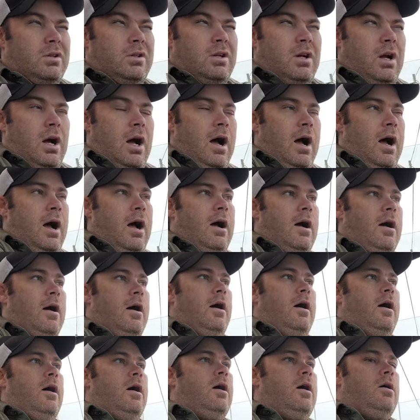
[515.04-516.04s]

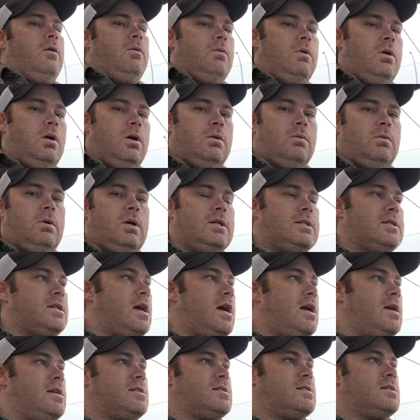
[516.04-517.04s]
Uh, what was
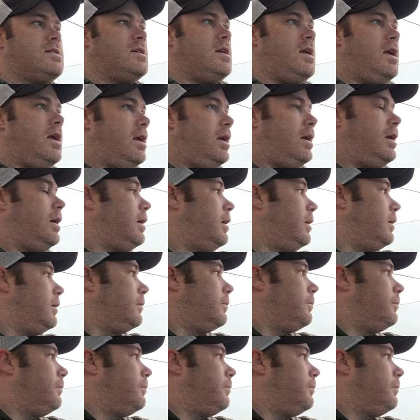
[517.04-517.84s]
I saying?